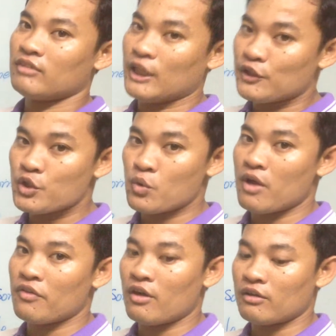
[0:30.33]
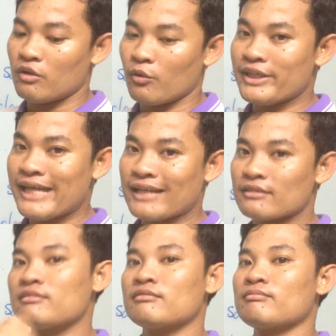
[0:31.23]
If you are not knowing
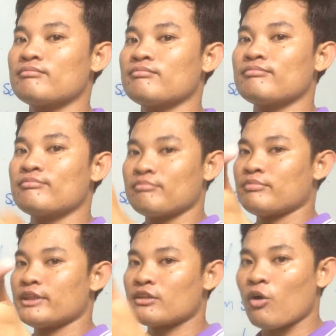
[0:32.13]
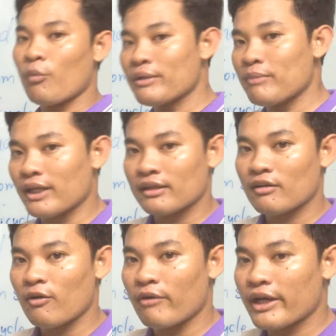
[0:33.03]
yet, please go with
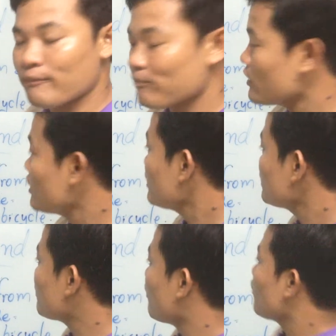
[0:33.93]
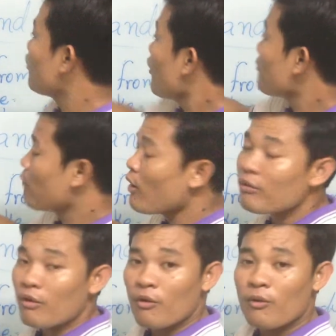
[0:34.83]
me. Alright? So
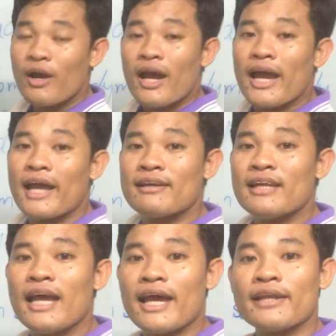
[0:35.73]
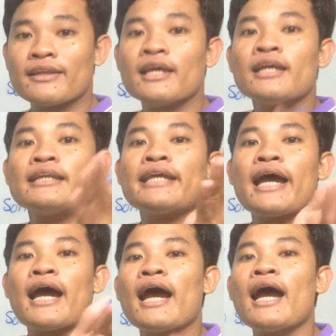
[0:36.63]
borrow and lend, they
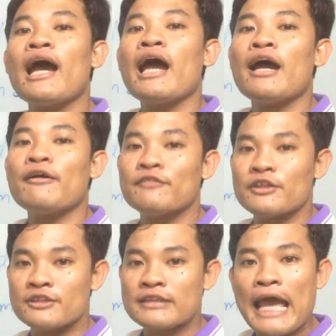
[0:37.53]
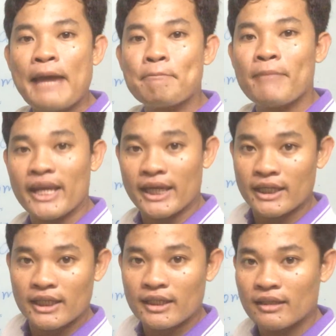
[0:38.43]
are have the same
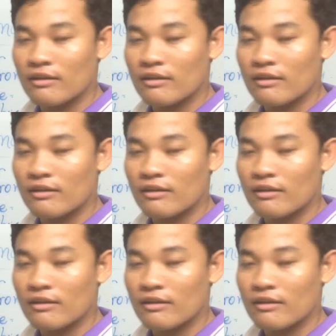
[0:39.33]
meaning.